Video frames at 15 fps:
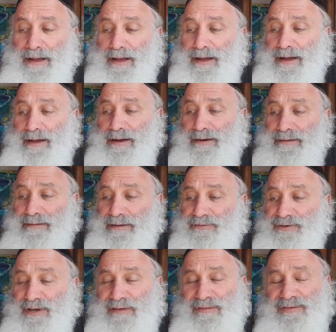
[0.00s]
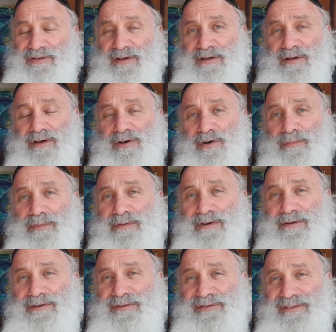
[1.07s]
And that should give us all hope and
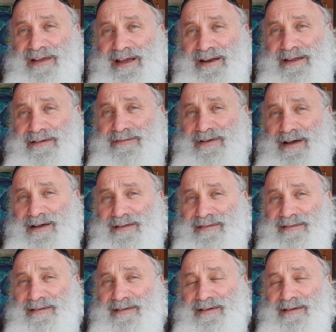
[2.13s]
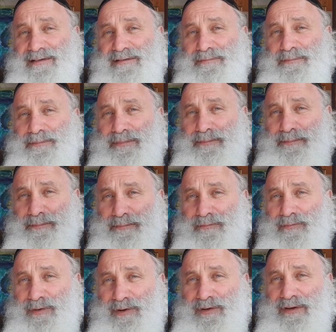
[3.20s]
understanding of God's
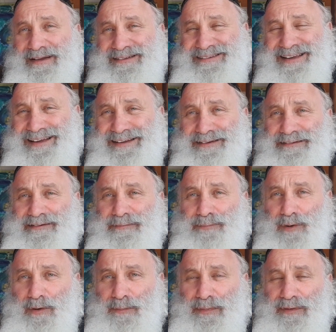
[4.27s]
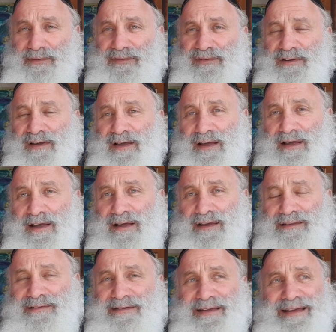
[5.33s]
real intent and purpose
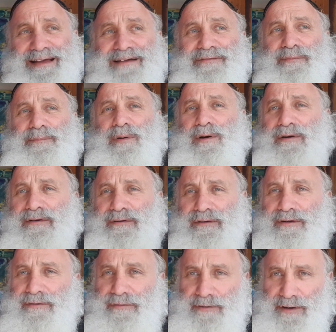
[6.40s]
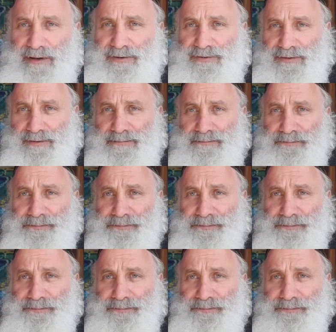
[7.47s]
is to have a partner in creation.